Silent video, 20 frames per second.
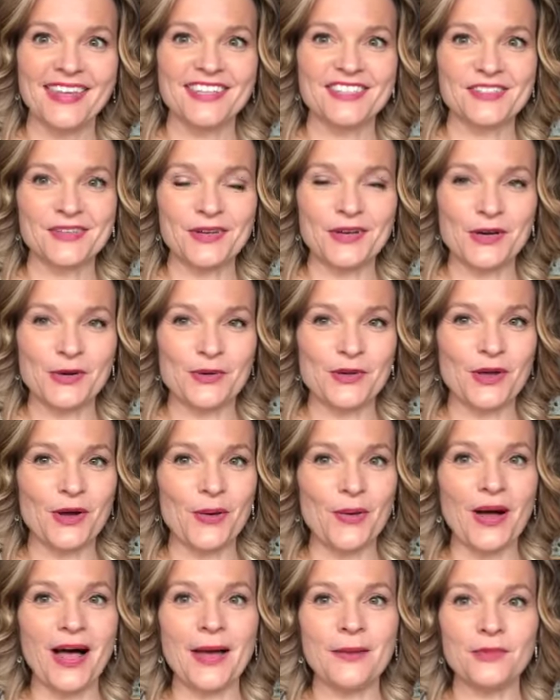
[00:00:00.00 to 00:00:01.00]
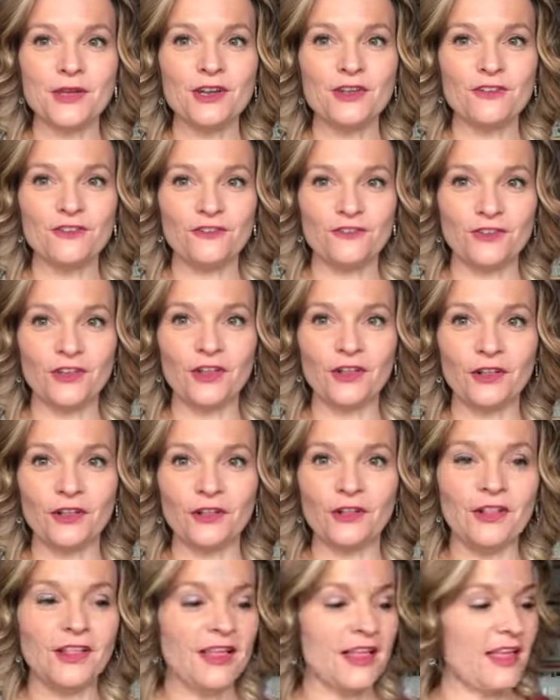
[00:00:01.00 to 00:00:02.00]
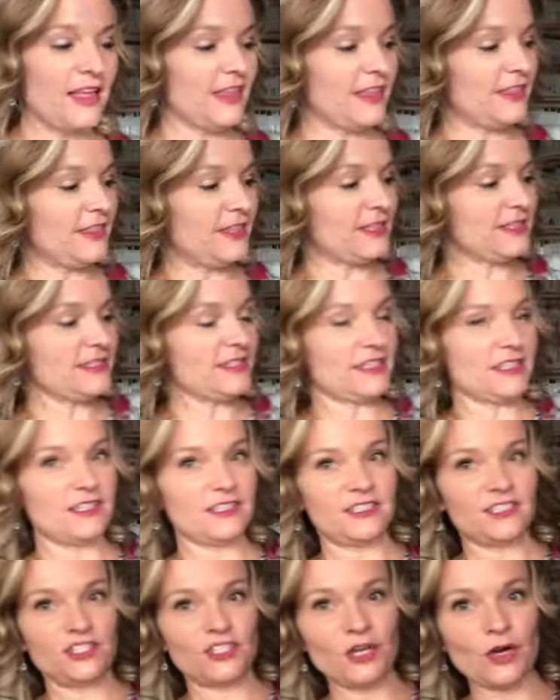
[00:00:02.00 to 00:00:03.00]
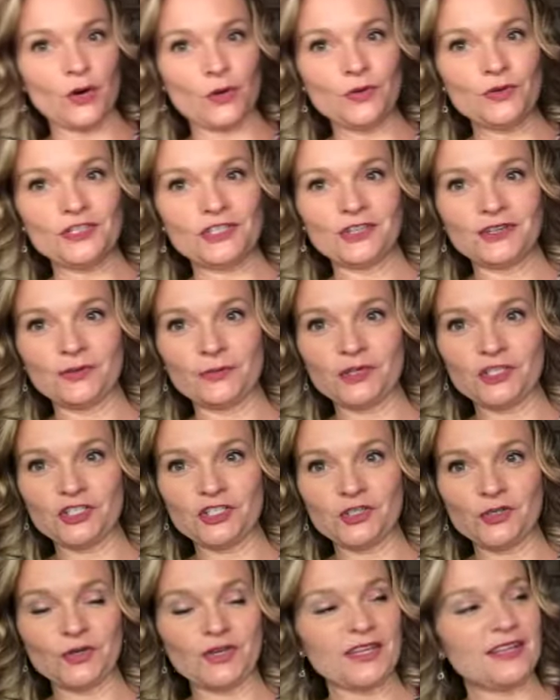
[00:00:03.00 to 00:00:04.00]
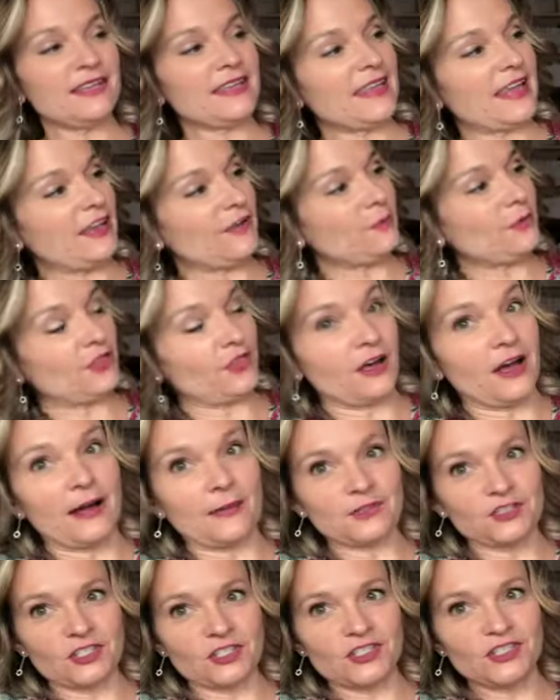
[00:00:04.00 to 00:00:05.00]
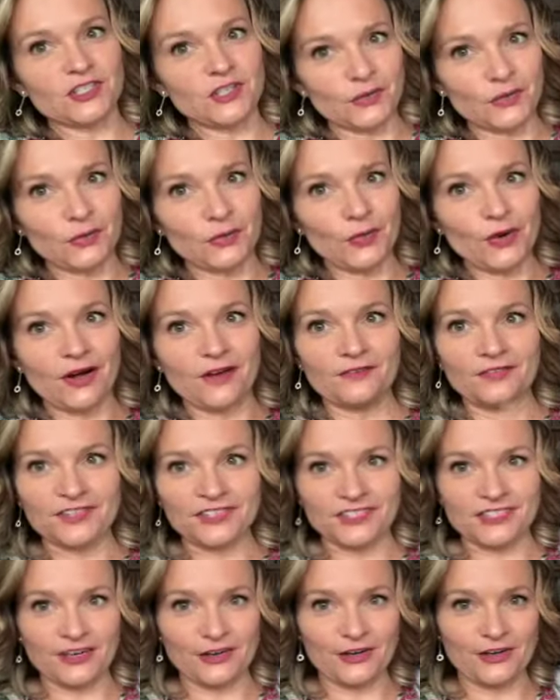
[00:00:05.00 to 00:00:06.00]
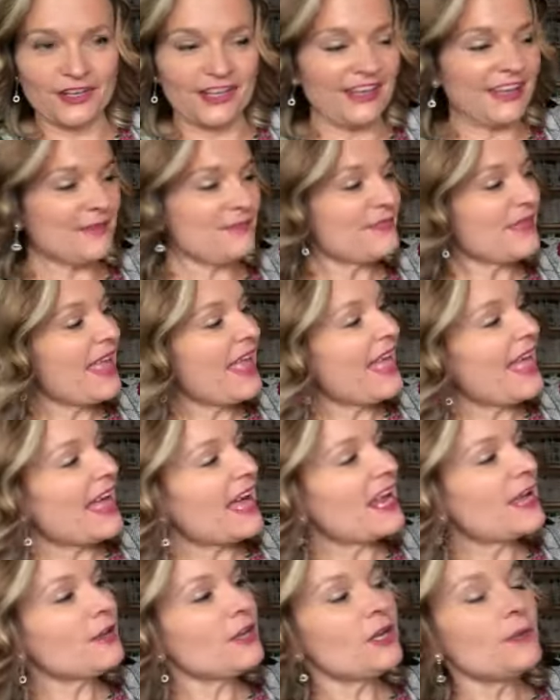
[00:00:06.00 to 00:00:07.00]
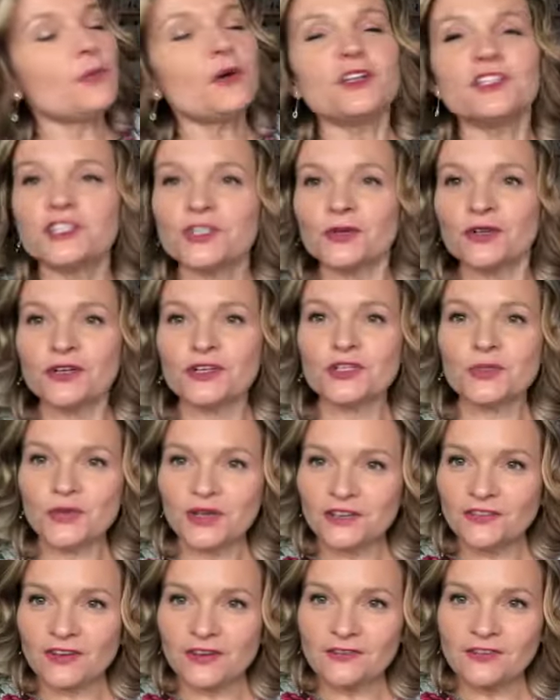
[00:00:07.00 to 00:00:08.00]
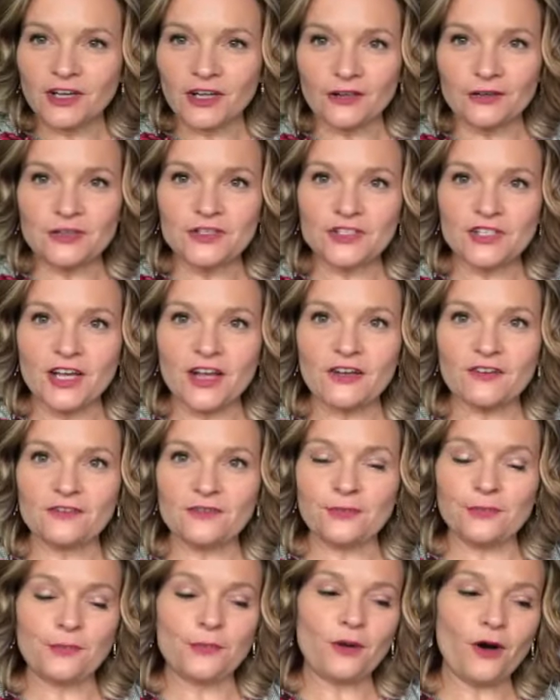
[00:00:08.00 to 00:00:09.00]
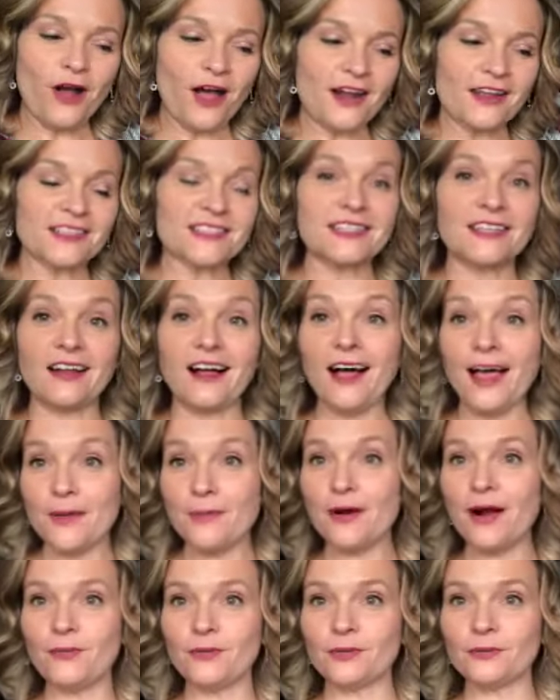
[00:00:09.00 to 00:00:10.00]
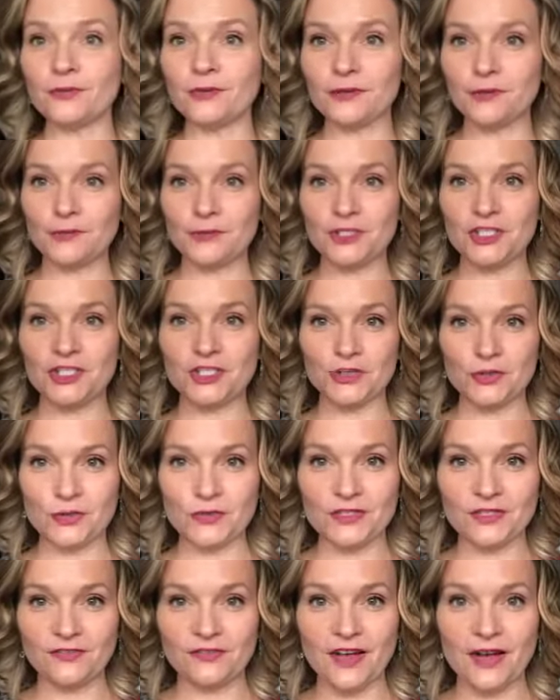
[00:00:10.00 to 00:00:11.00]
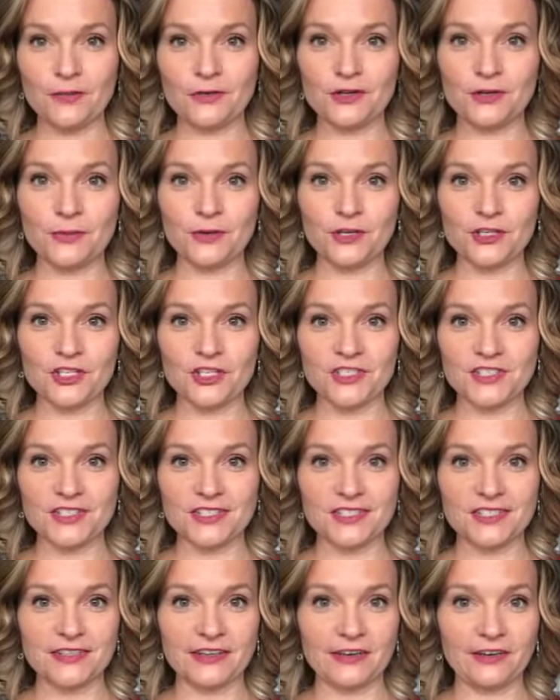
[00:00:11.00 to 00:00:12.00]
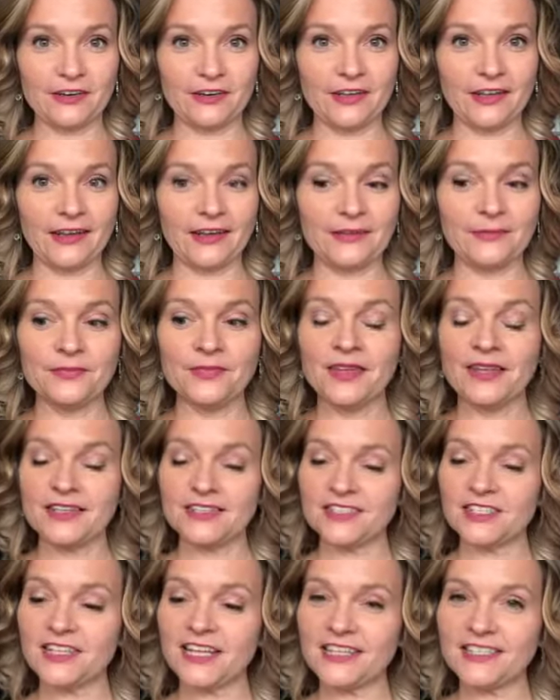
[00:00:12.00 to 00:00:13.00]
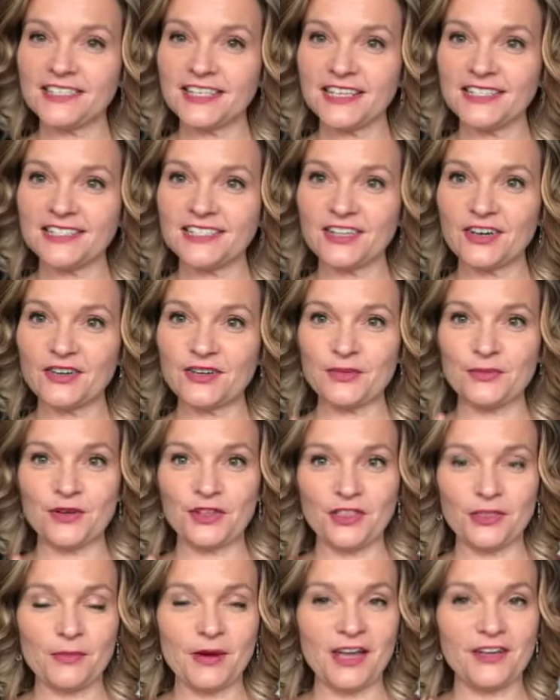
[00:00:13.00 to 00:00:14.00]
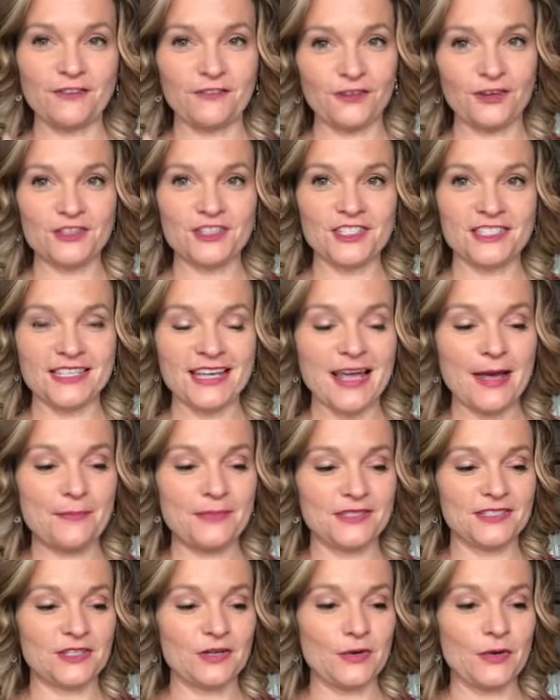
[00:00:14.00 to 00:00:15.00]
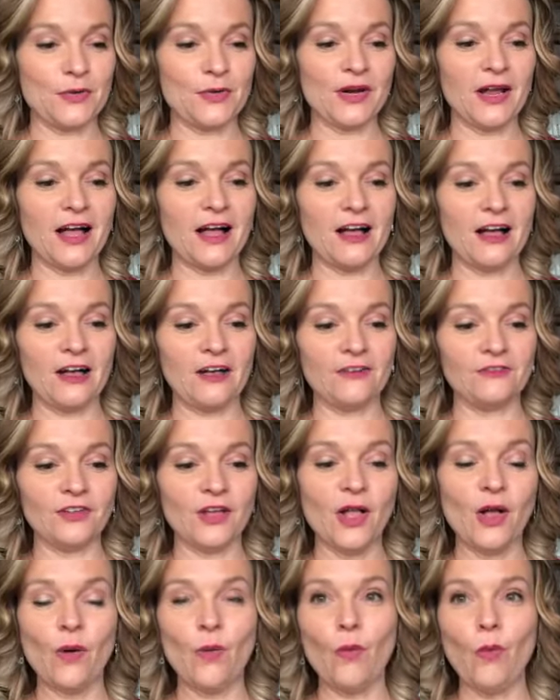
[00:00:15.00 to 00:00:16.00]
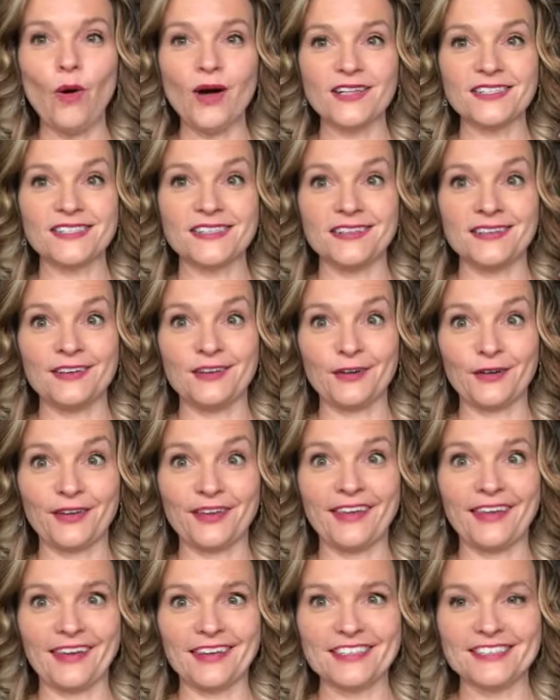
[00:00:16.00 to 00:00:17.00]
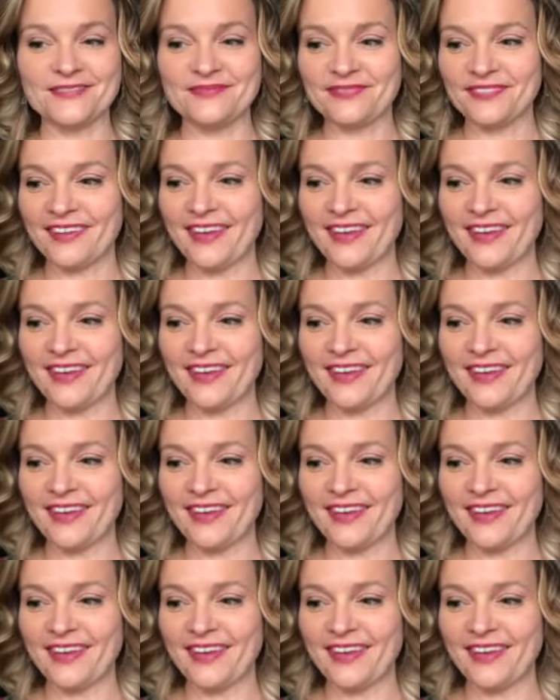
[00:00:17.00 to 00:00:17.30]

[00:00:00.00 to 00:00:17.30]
So here we go. I'm gonna fill this tote, which you can get with option 2 of the starter kit, and I'm going to put $225 of products that I probably would choose if I were to purchase the starter kit. So let's get started with my first episode of what's in your kit.